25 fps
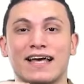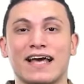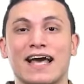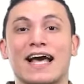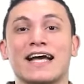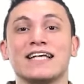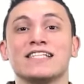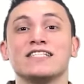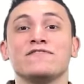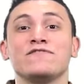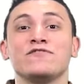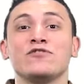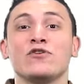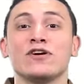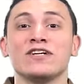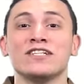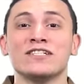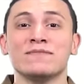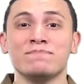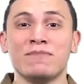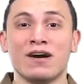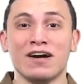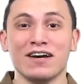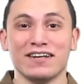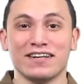as if you are
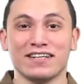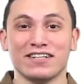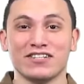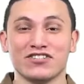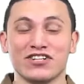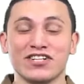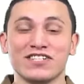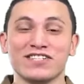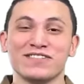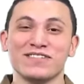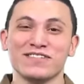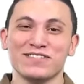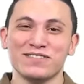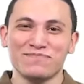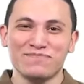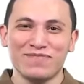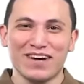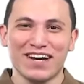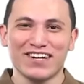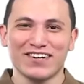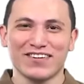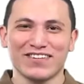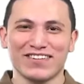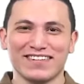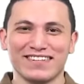smiling. Just
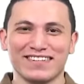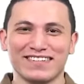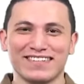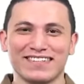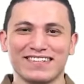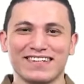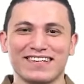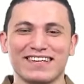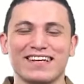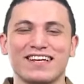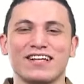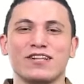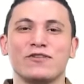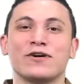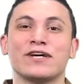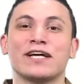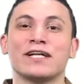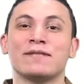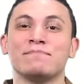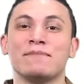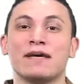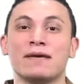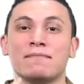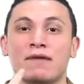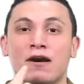smile. Look at
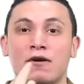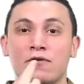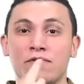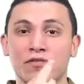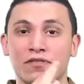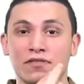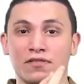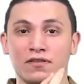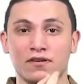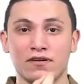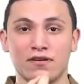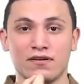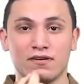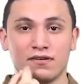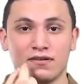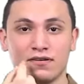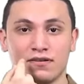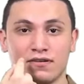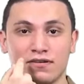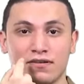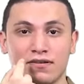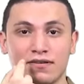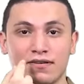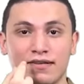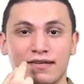my mouth.
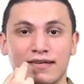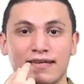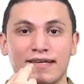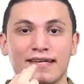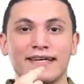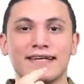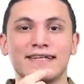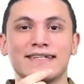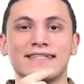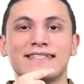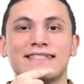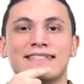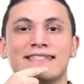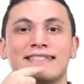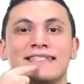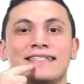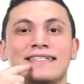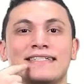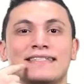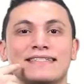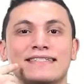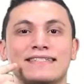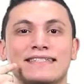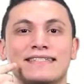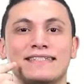
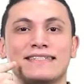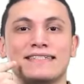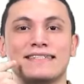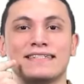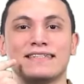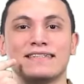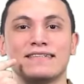Seen.